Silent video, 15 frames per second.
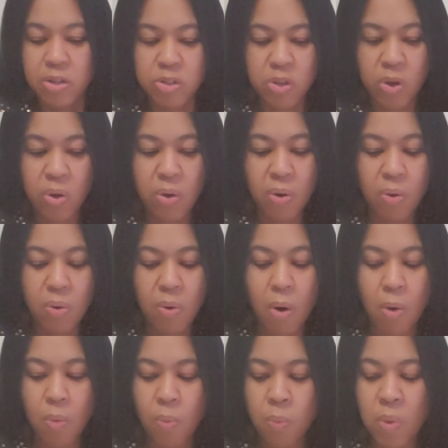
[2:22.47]

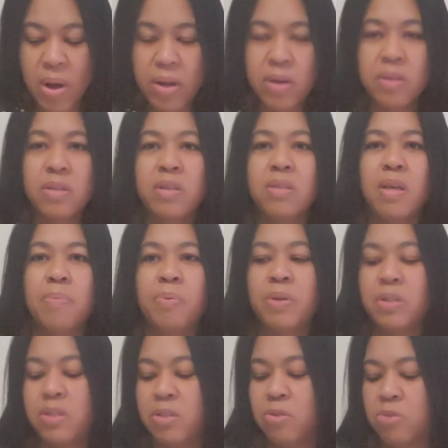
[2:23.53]
So what did they put
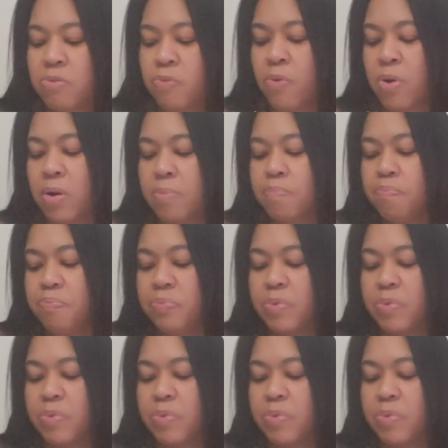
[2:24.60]
it to use for?